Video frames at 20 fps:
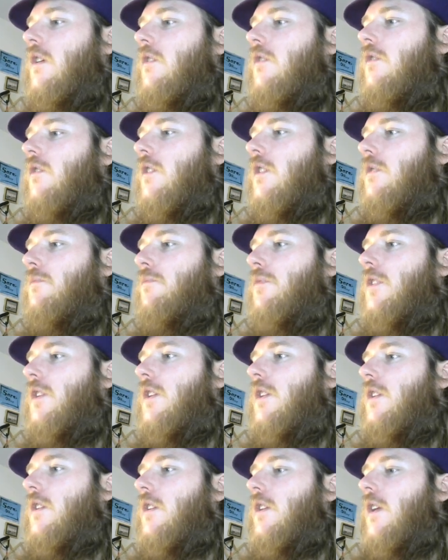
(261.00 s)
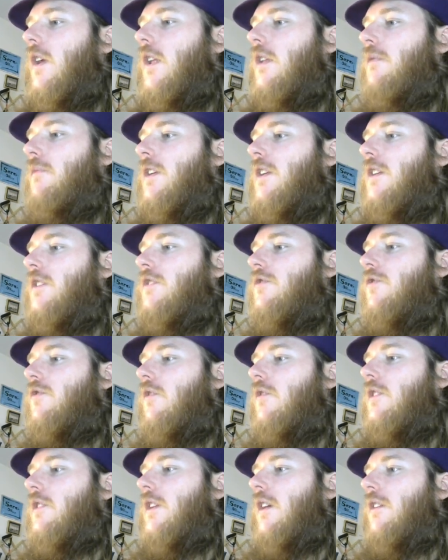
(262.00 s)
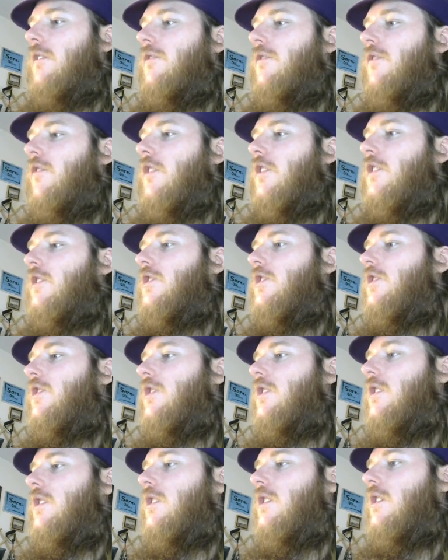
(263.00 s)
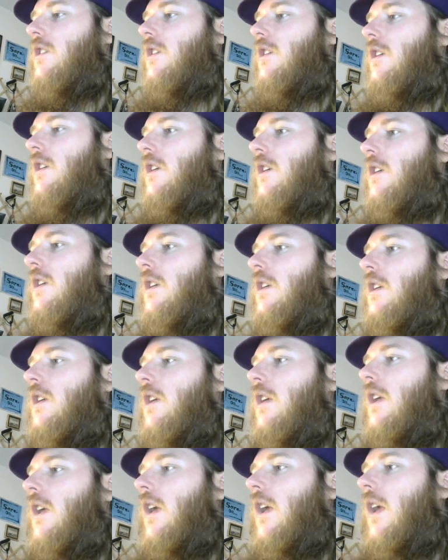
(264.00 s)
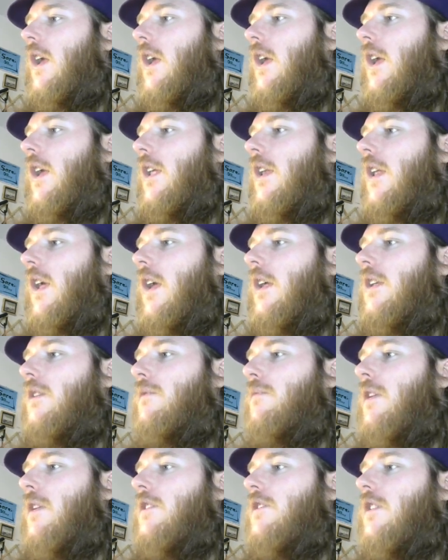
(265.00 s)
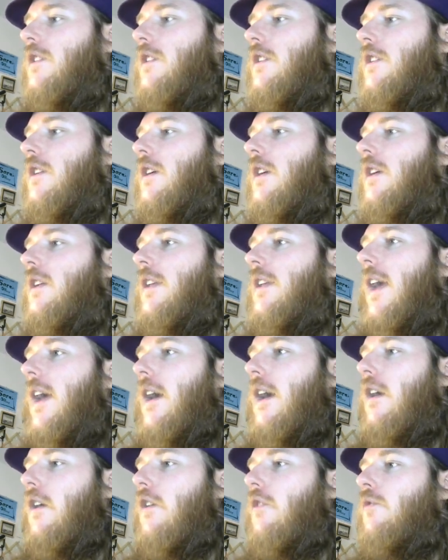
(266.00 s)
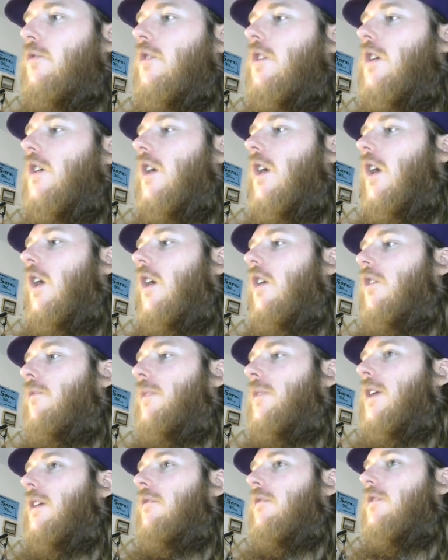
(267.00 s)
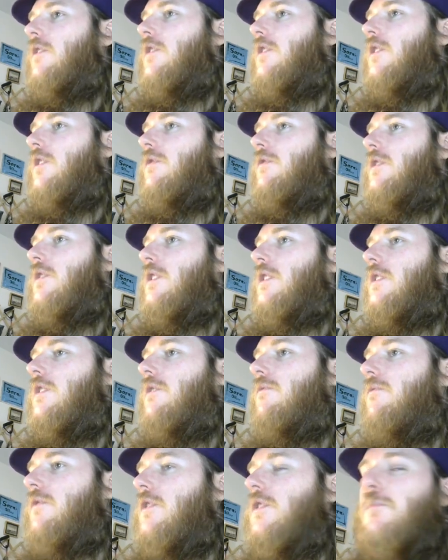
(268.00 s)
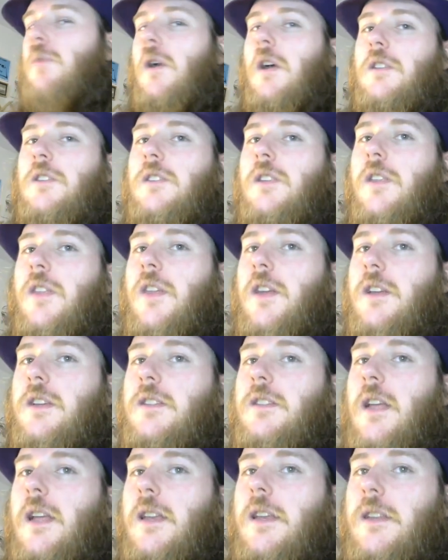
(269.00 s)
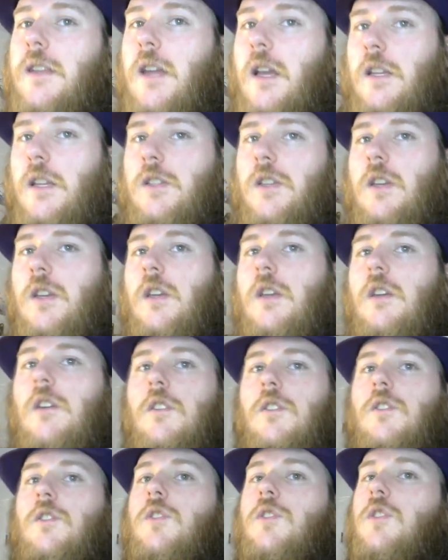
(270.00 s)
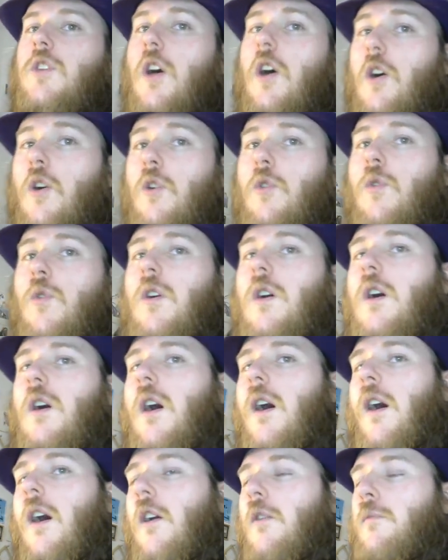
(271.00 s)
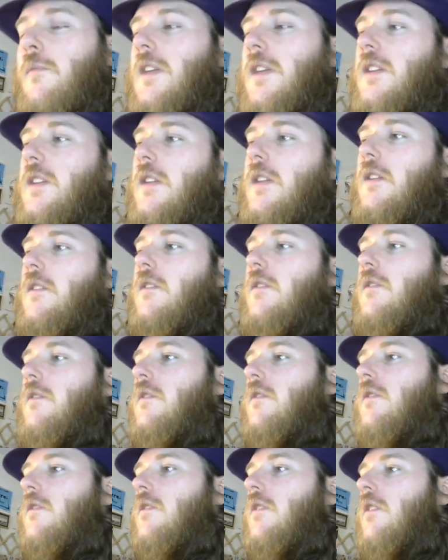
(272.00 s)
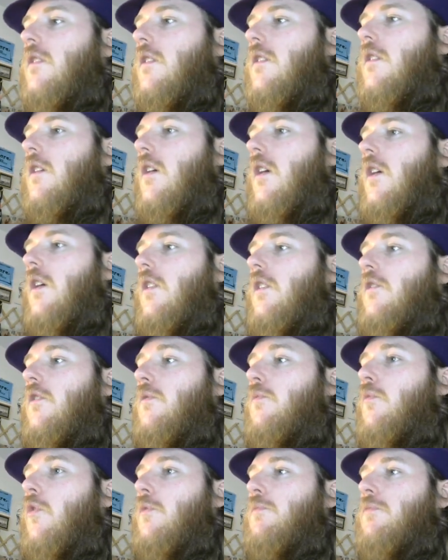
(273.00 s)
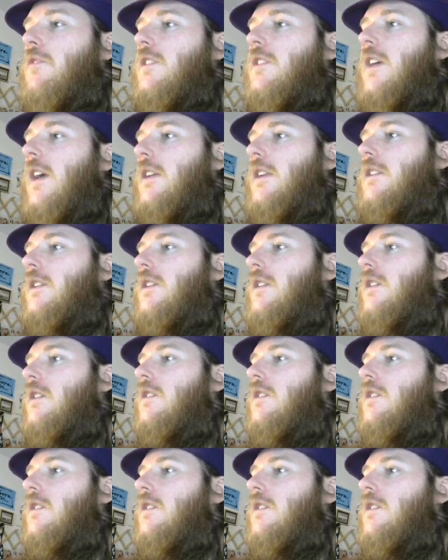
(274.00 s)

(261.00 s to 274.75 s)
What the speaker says: We're going to put enemy controller down first and end my turn. Now, I'll be able to use this in response to things that he does. So, I'll be a little more protected.